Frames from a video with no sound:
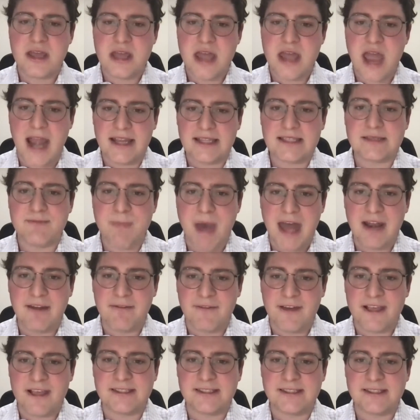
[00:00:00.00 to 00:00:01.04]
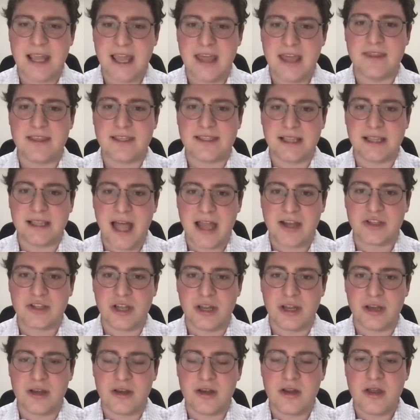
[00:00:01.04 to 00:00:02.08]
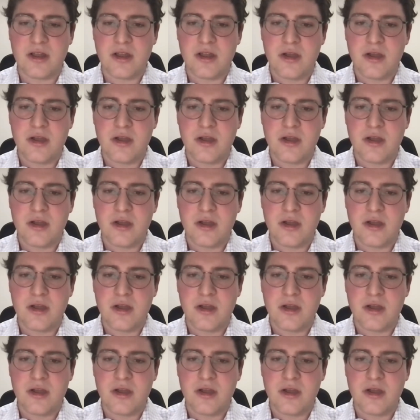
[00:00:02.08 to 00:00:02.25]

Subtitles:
and it's manifesting in this election.